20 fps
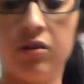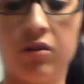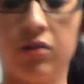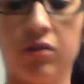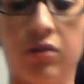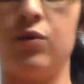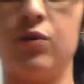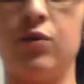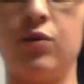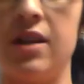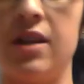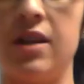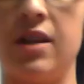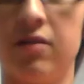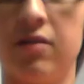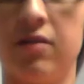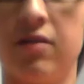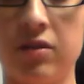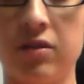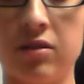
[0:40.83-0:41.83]
You need
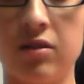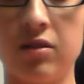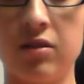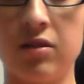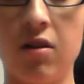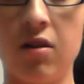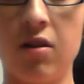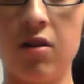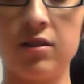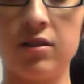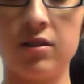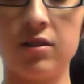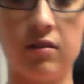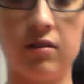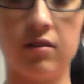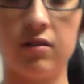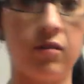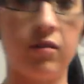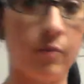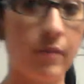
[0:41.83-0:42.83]
salt,
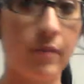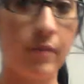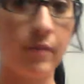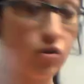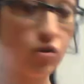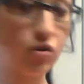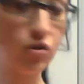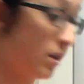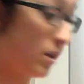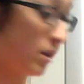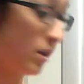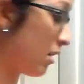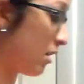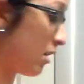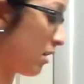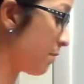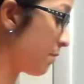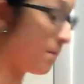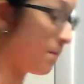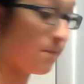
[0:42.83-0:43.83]
measuring
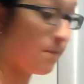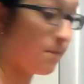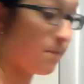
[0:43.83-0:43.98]
cup,